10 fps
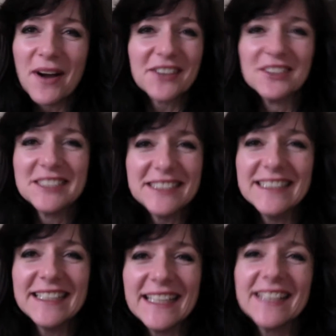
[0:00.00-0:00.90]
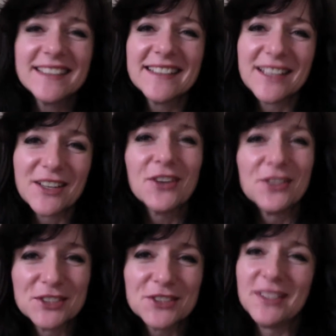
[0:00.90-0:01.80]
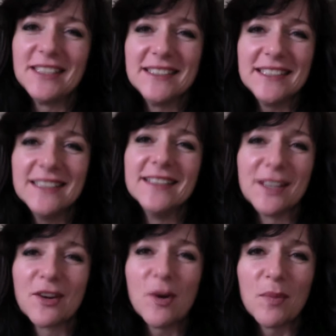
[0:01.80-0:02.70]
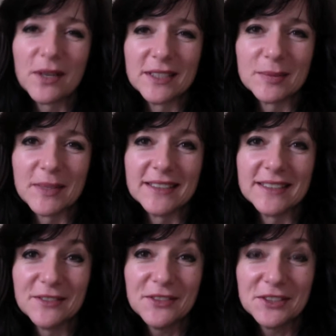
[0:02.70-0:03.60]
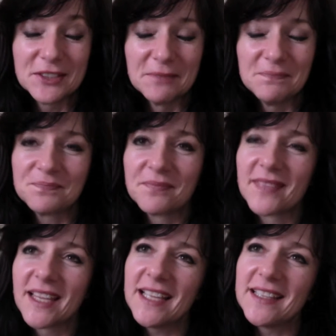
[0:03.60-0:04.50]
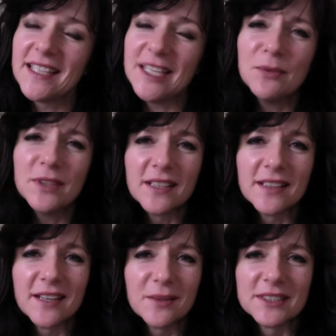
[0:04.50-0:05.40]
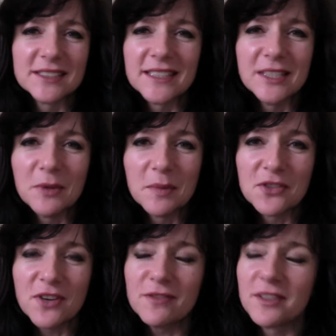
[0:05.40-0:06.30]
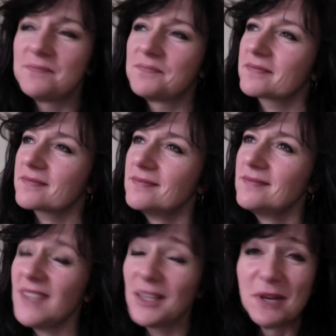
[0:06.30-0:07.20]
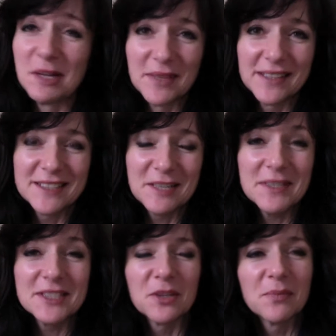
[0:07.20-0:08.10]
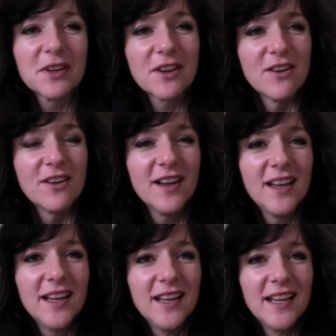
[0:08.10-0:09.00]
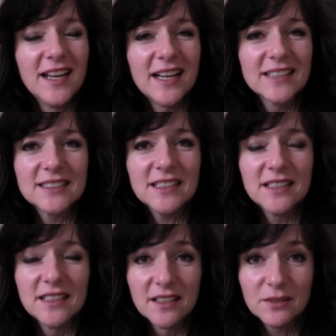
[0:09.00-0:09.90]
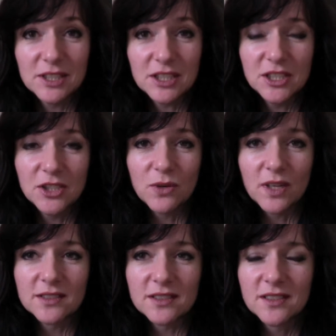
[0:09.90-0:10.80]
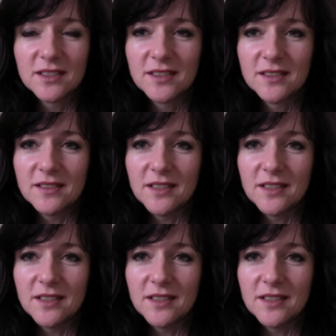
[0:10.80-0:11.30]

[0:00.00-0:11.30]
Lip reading: can't she get the car straight in the car parking space in the first time? And that he would think that I was a silly woman driver. Well, by the time I stopped the car, I sat there and I was actually quite